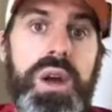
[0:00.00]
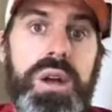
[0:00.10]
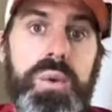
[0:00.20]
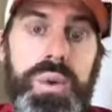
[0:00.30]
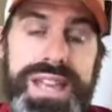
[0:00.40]

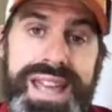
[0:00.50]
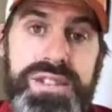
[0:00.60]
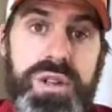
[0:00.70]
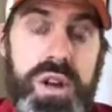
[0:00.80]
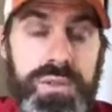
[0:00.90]
we can't
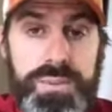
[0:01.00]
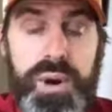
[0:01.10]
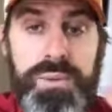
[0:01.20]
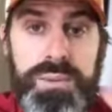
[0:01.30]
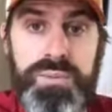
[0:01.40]
solve the
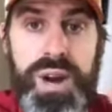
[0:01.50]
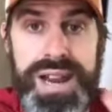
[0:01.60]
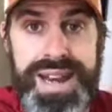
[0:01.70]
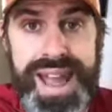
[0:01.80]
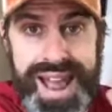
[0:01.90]
problem
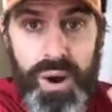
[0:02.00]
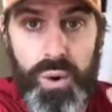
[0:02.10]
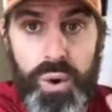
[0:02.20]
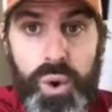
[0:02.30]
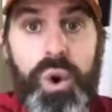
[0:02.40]
right now,
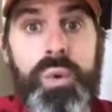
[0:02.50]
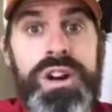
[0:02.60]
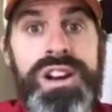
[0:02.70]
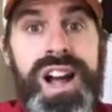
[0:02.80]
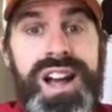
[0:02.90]
or we're
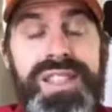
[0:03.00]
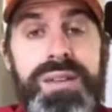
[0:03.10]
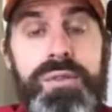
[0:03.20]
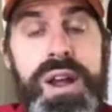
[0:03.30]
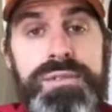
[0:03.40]
not in the
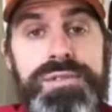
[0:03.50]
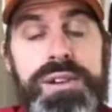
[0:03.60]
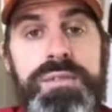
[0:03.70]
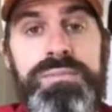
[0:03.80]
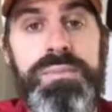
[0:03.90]
right
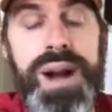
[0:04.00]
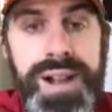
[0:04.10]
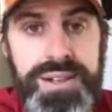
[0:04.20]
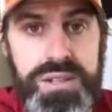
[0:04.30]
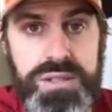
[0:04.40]
frame of
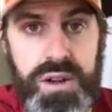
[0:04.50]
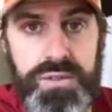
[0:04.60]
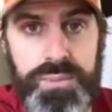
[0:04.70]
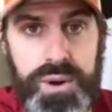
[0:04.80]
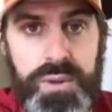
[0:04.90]
mind to solve
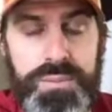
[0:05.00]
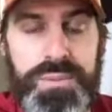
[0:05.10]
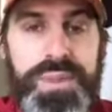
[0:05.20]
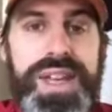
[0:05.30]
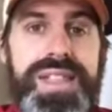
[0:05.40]
the
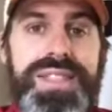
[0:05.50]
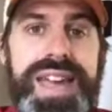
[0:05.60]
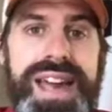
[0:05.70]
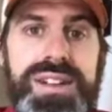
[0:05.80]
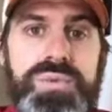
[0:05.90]
problem.
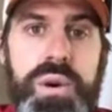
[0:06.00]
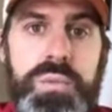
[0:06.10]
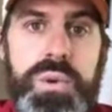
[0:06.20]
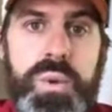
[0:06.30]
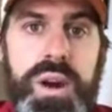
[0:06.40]
That is when
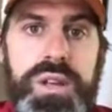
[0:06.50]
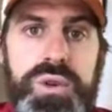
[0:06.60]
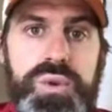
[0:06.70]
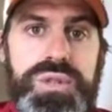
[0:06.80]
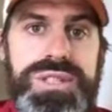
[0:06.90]
we want to
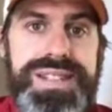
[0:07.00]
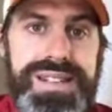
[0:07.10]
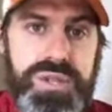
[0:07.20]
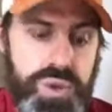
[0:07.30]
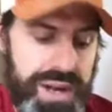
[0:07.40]
use
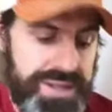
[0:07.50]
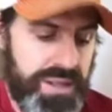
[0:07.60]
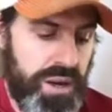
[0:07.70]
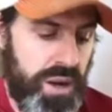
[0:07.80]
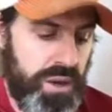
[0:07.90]
distress
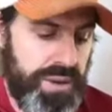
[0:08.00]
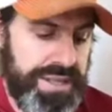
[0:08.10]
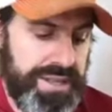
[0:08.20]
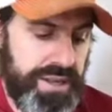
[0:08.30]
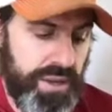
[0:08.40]

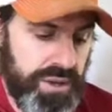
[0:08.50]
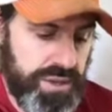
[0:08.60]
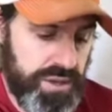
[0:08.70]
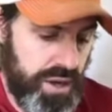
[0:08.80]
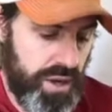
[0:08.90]
tolerance
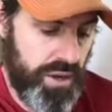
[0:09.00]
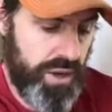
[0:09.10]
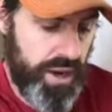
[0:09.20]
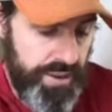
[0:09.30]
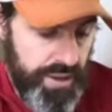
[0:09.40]
skills,
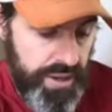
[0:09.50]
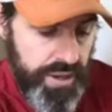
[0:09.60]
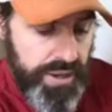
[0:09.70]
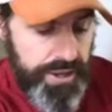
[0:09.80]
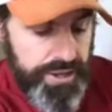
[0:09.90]
okay?
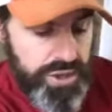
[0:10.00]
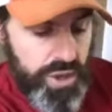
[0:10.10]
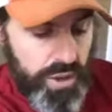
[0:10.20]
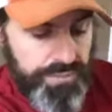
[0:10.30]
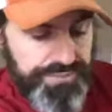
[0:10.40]
So